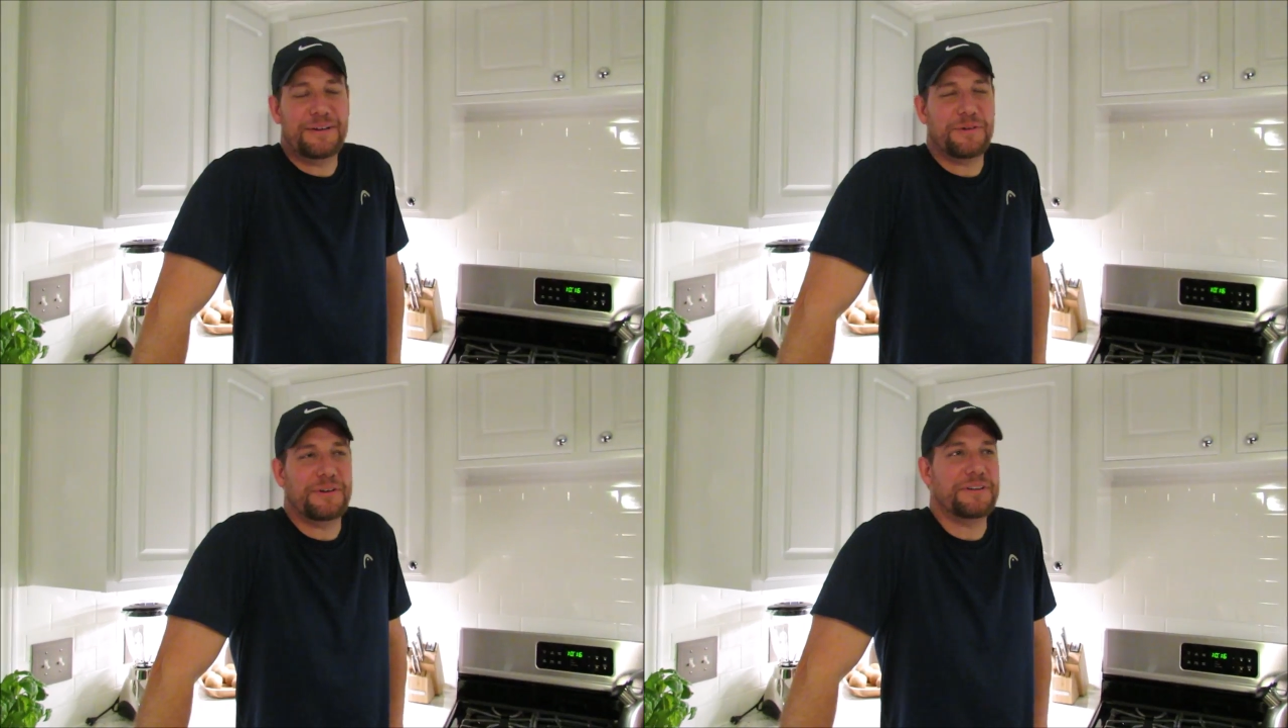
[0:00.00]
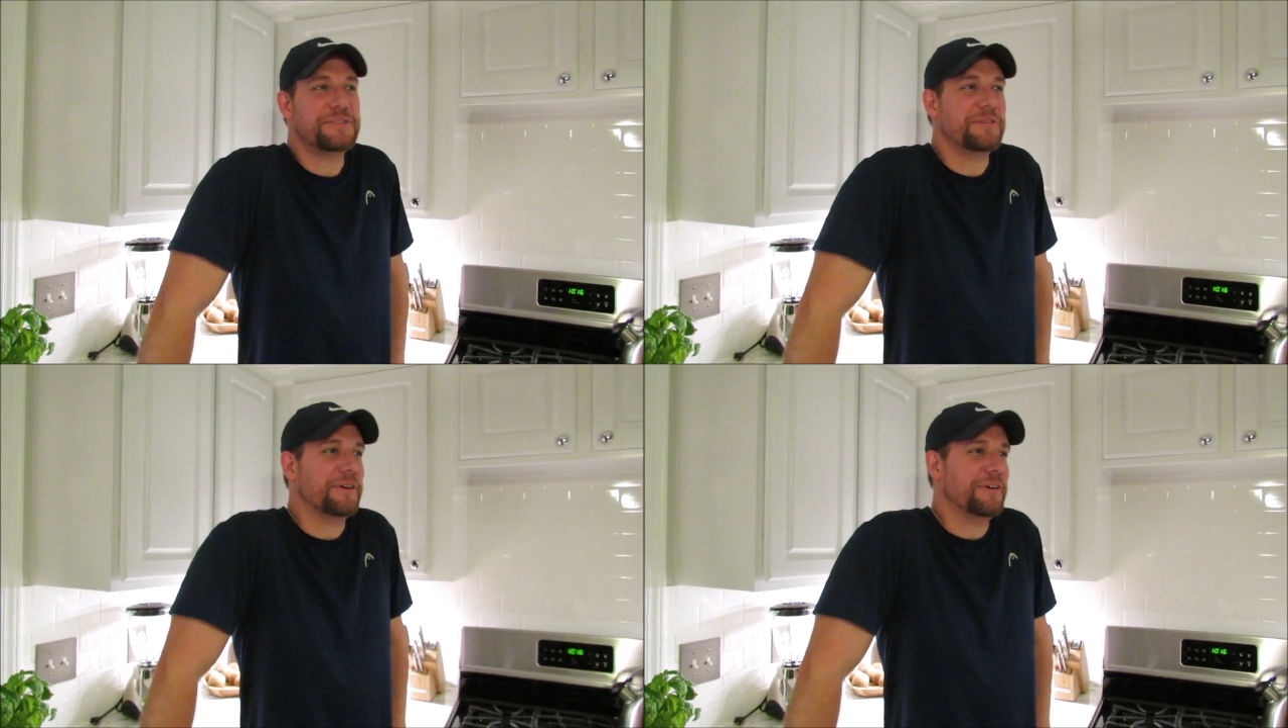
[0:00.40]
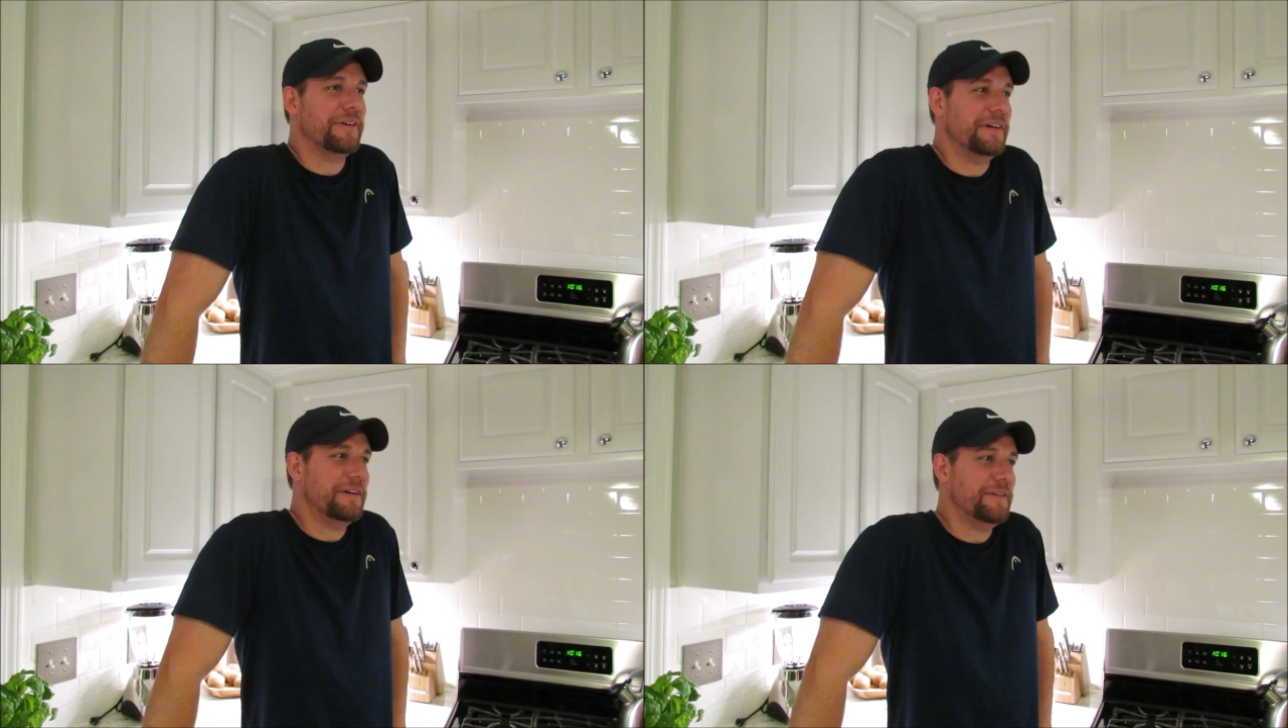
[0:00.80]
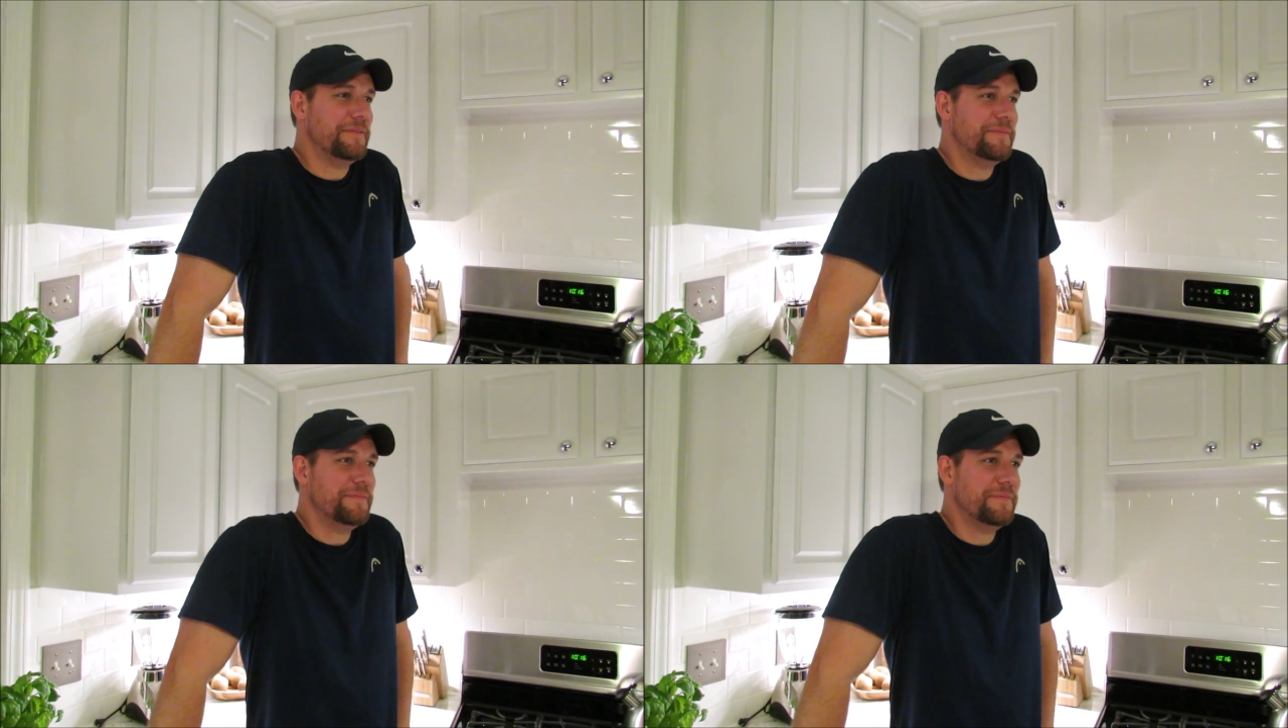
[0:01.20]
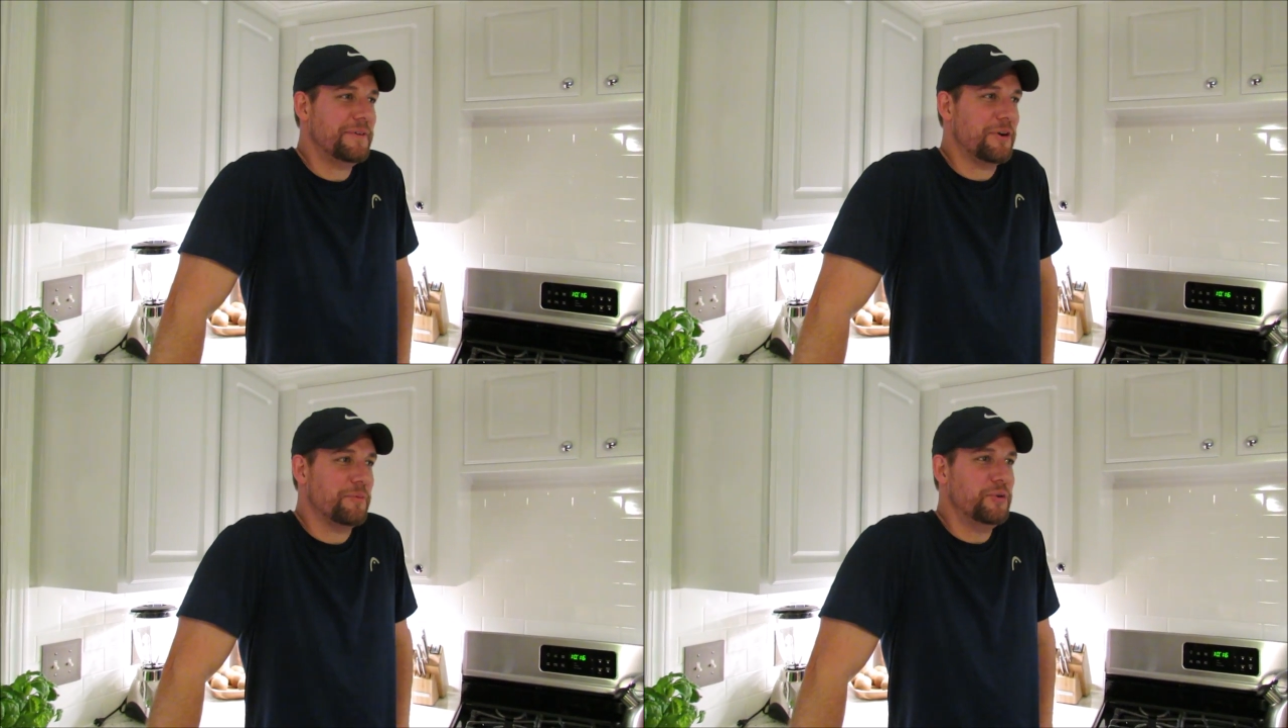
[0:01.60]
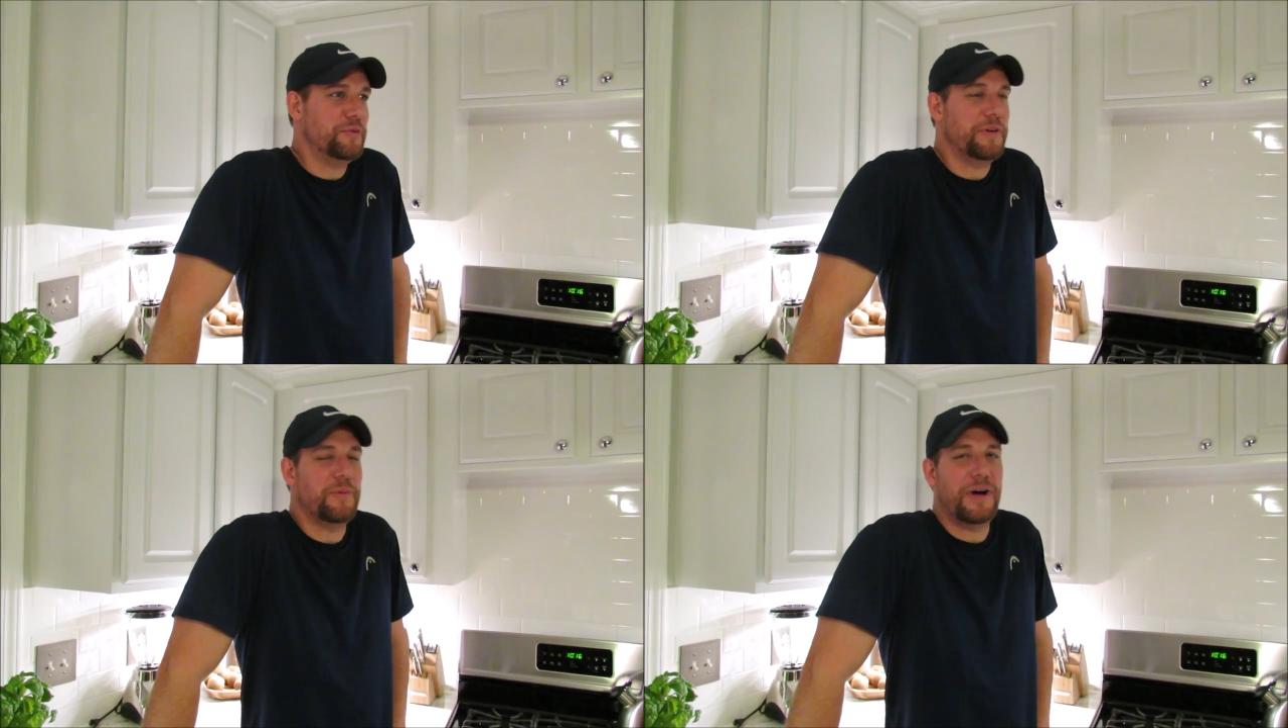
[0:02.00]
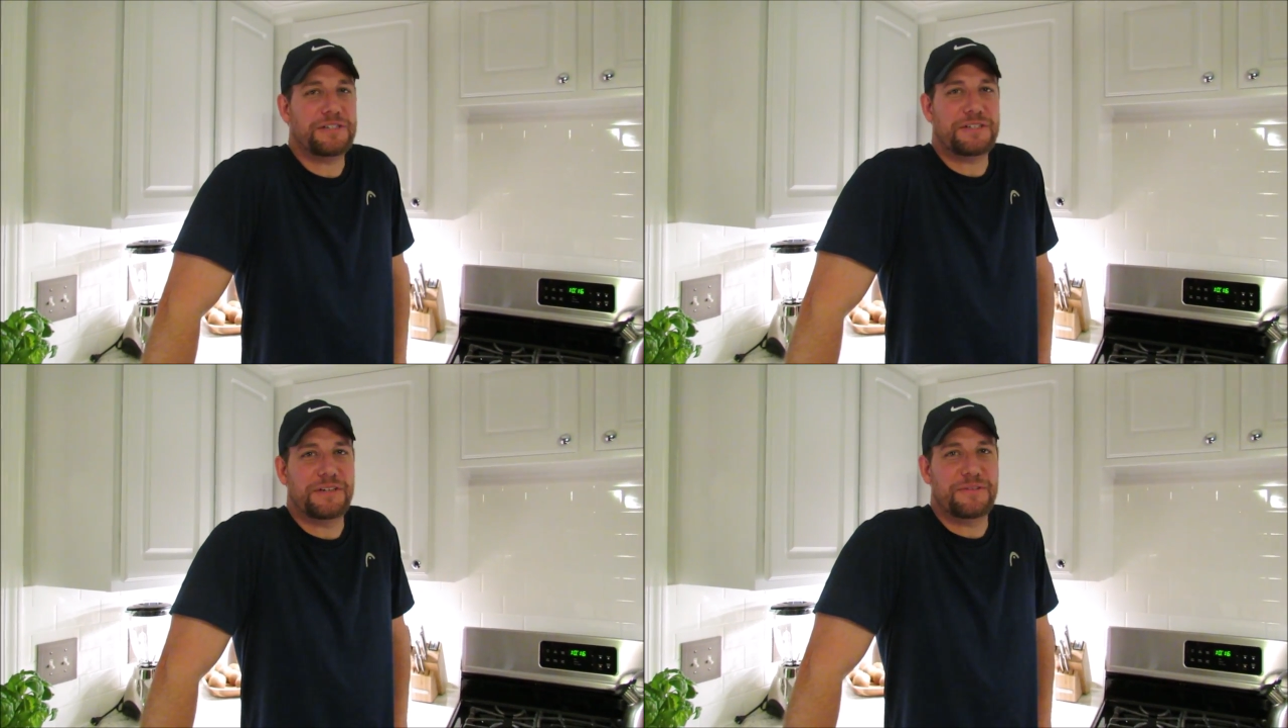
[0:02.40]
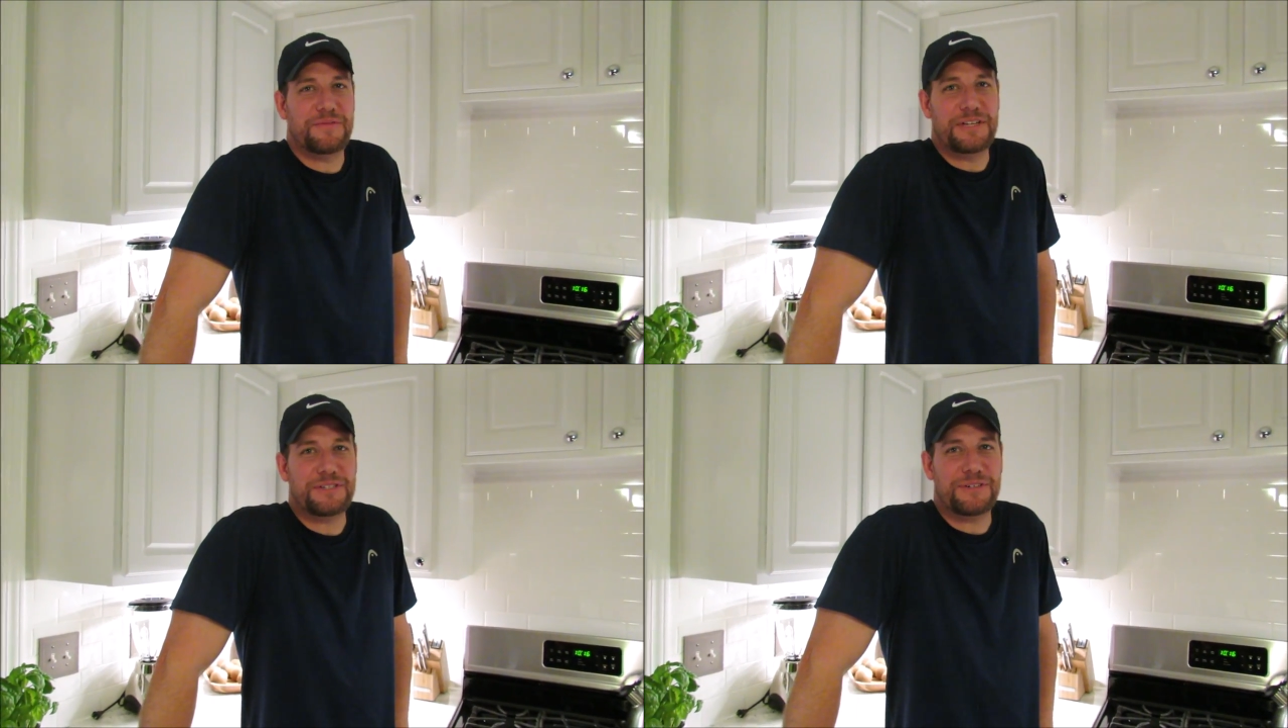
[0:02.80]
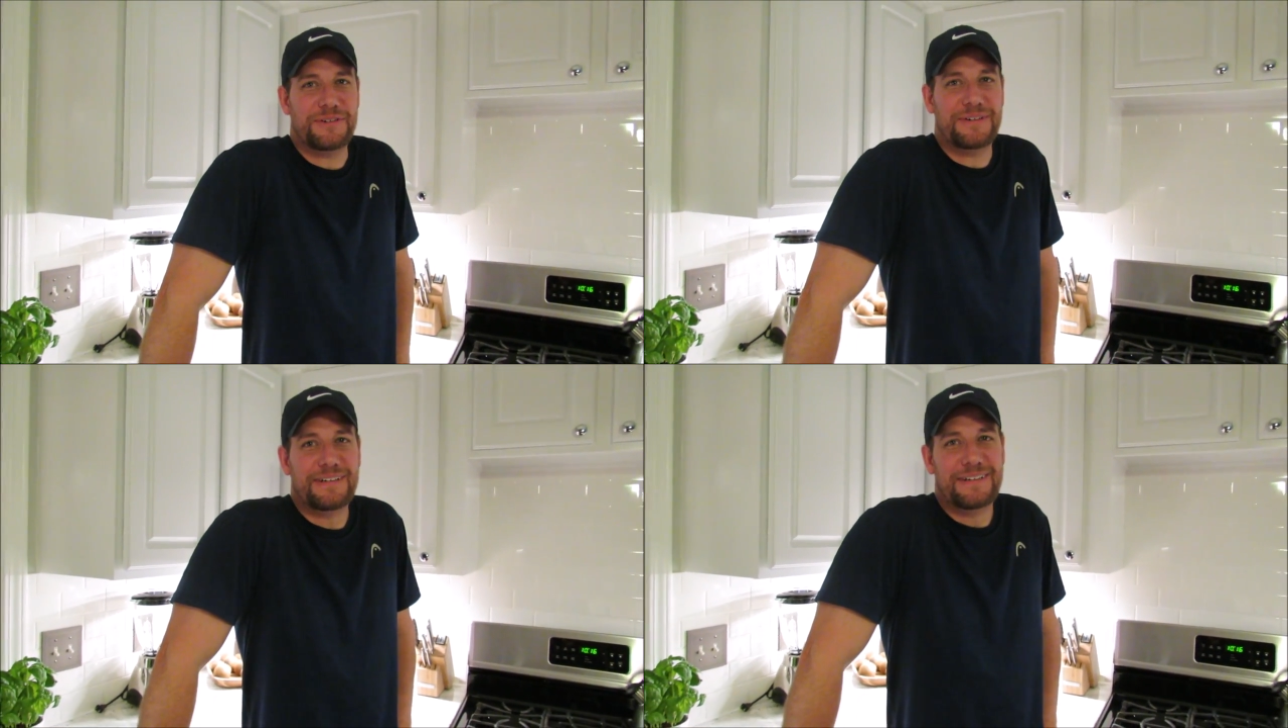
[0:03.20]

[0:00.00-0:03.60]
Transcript: and we're on to our, uh, our movie watching adventure.